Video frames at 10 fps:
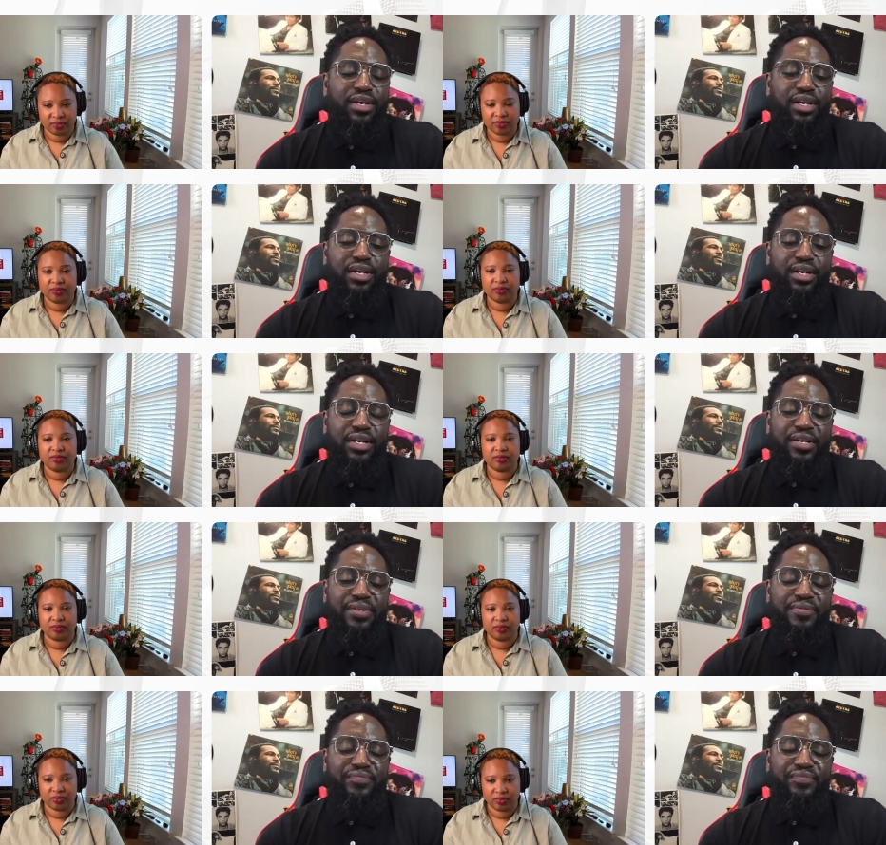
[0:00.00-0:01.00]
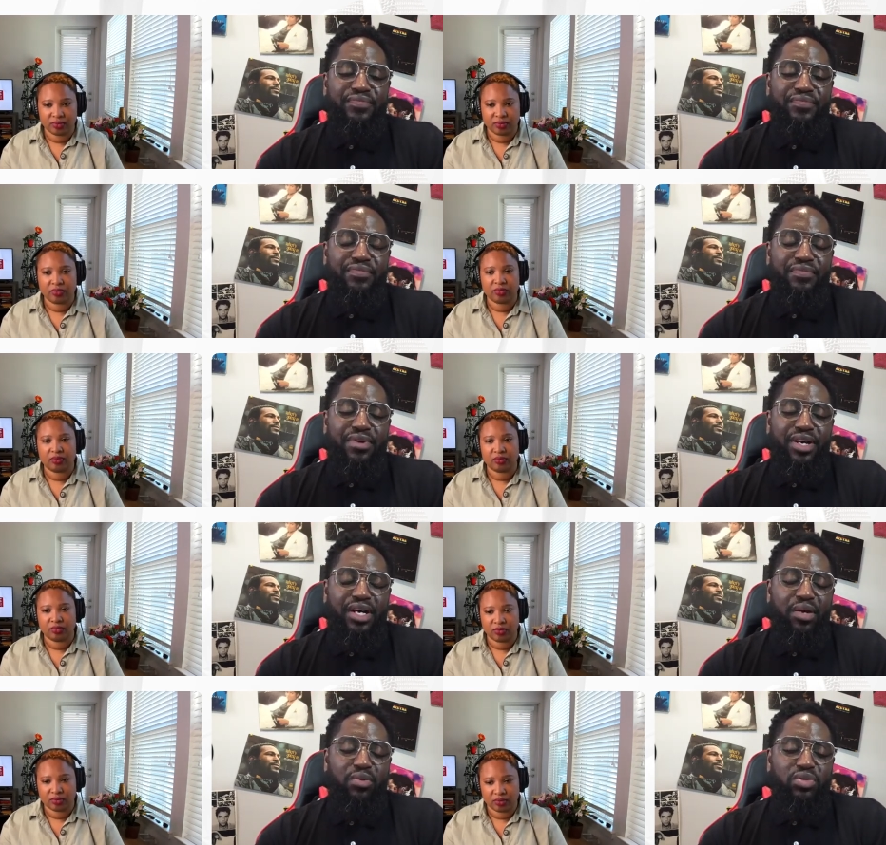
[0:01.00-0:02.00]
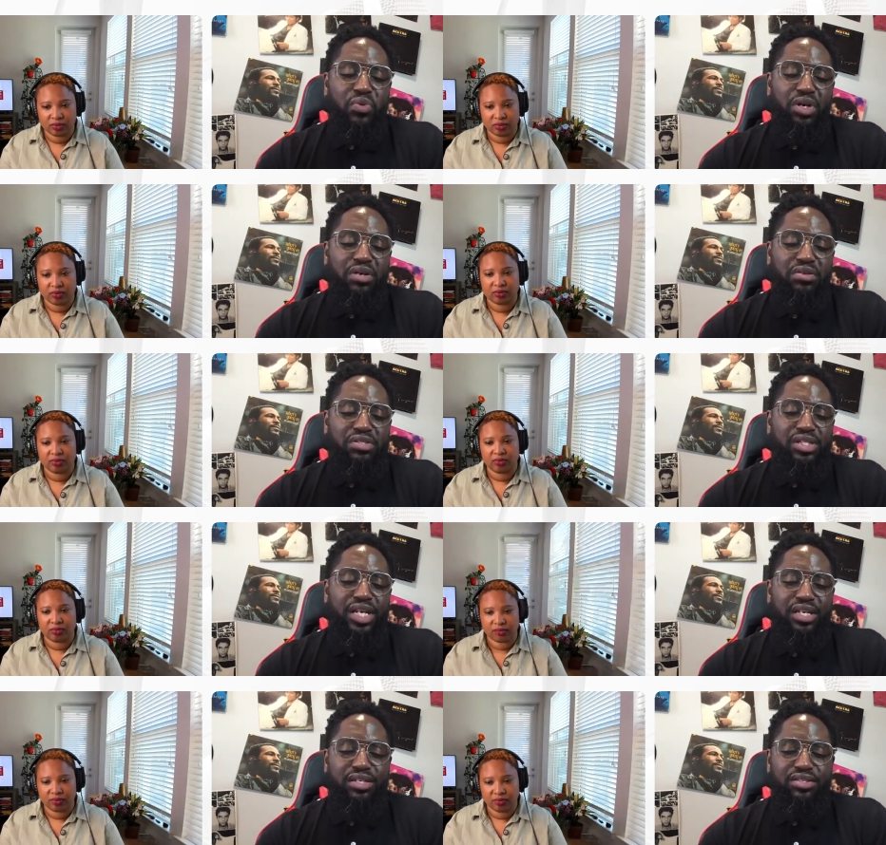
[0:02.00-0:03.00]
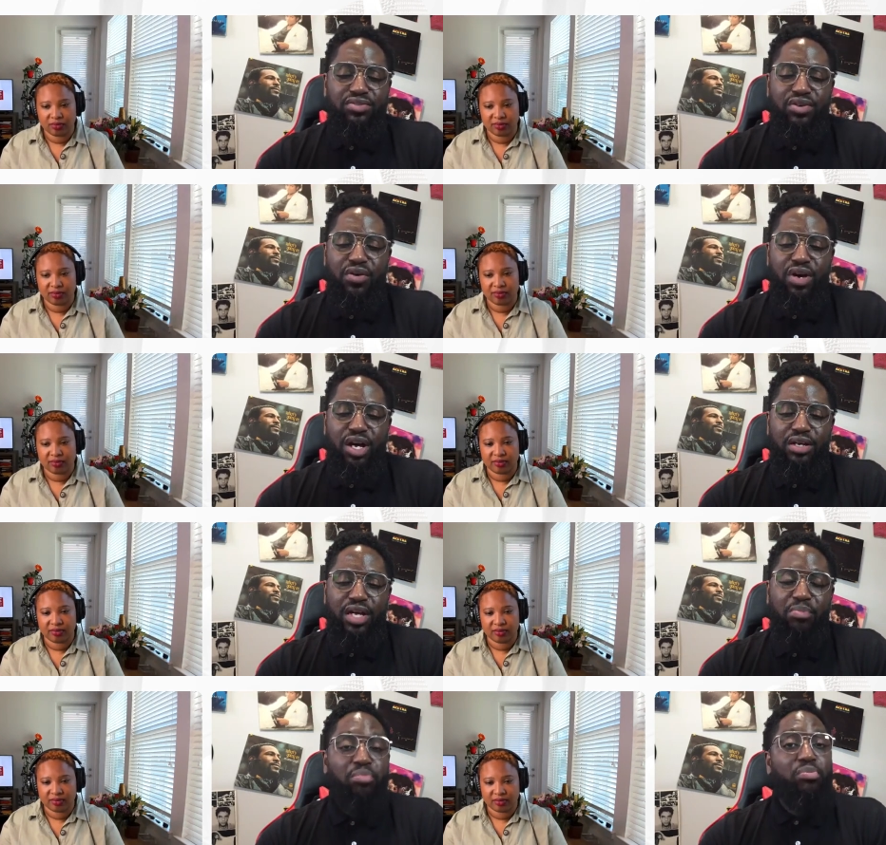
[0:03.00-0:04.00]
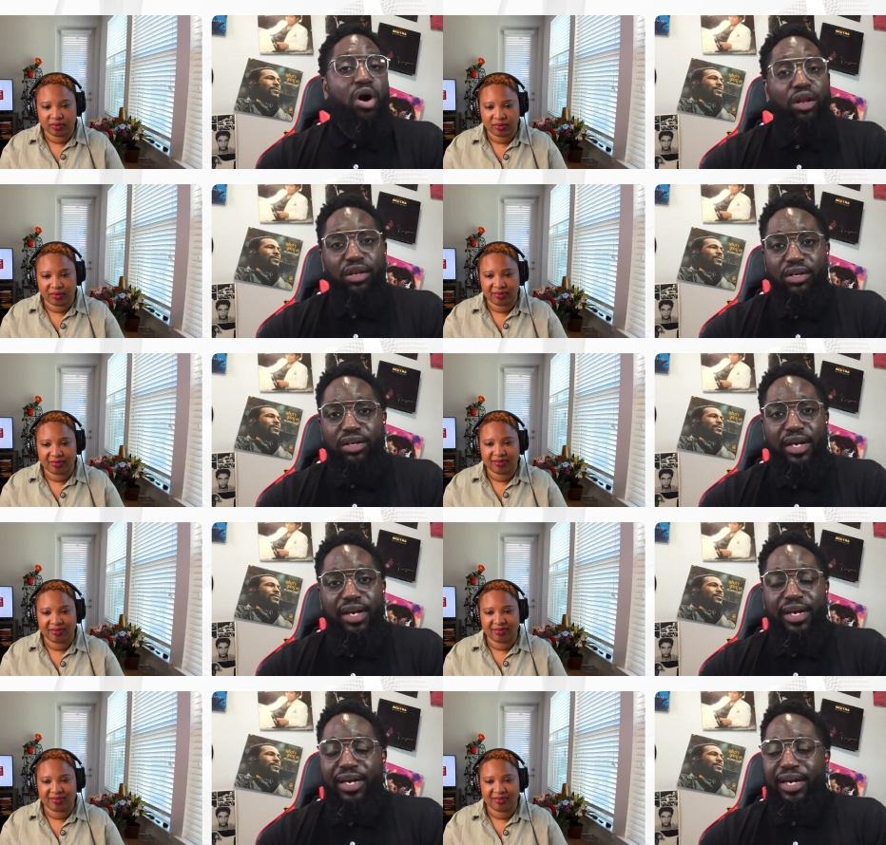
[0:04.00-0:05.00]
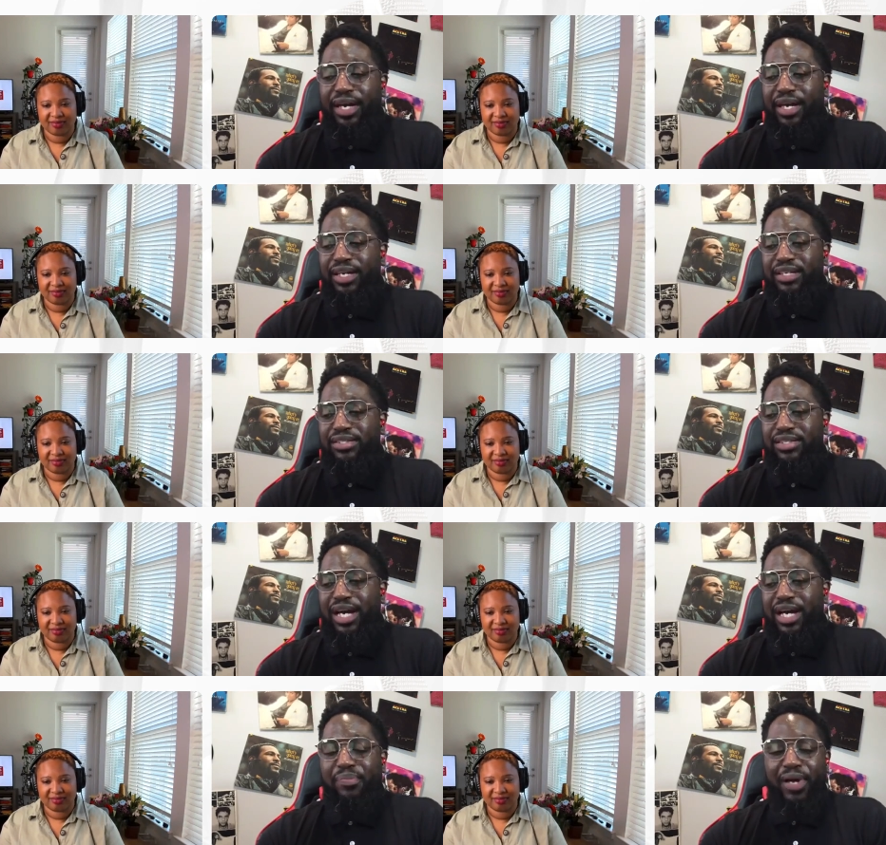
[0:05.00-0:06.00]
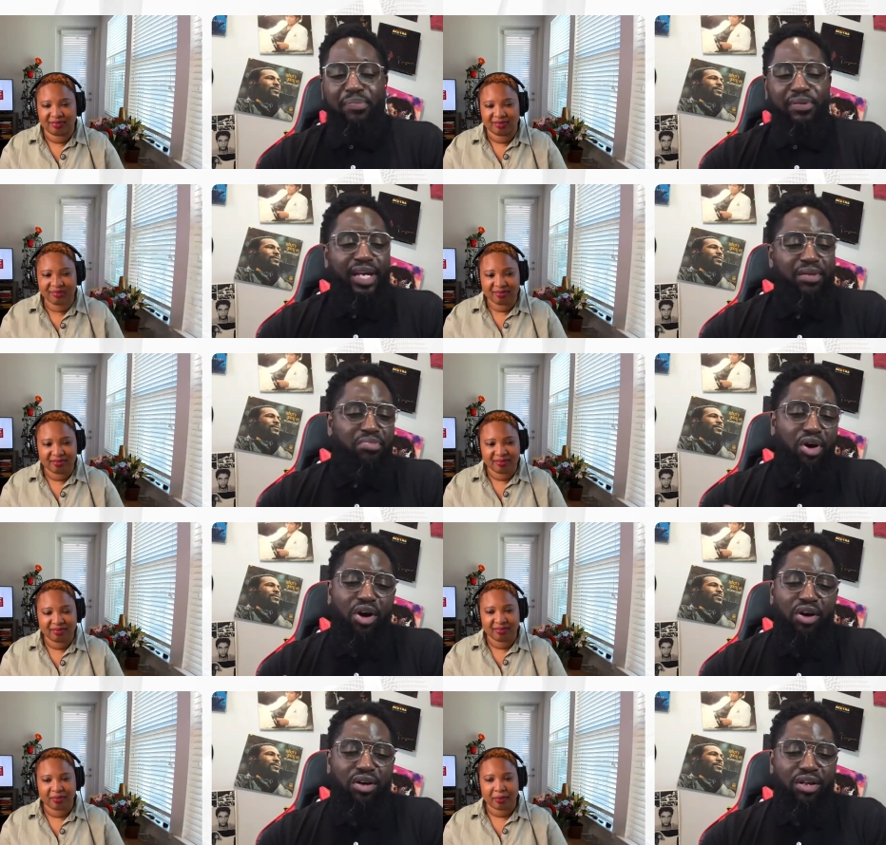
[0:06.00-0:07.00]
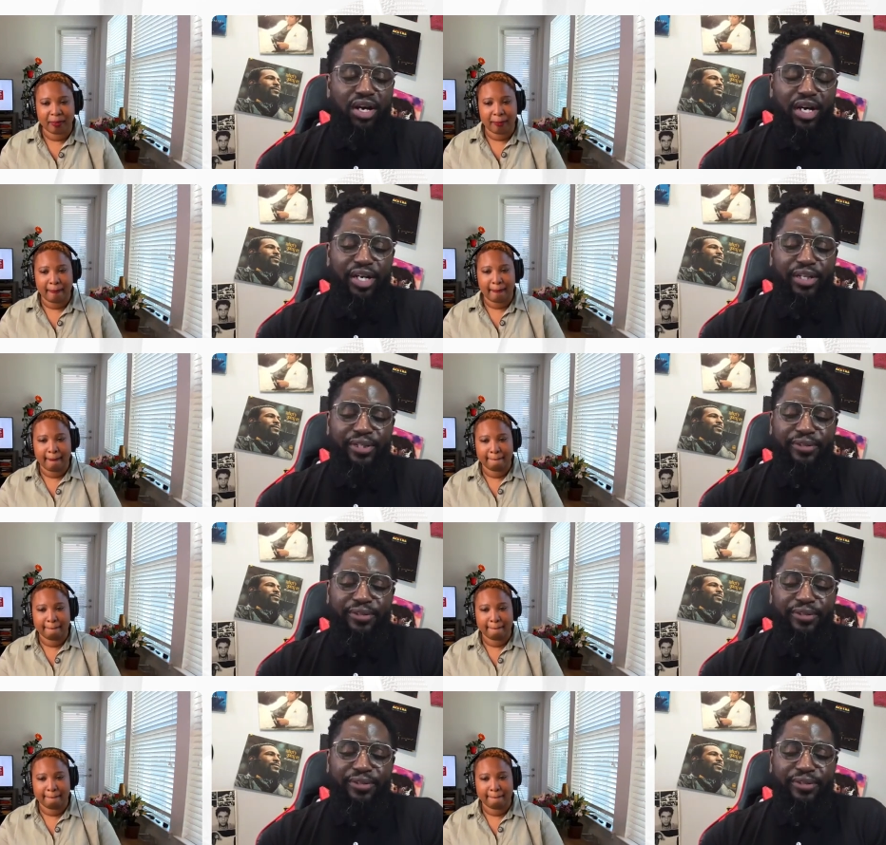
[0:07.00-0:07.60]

Speaker 1: Uh, it was one of those things, you know, I, am a baller and I, I played ball. Uh,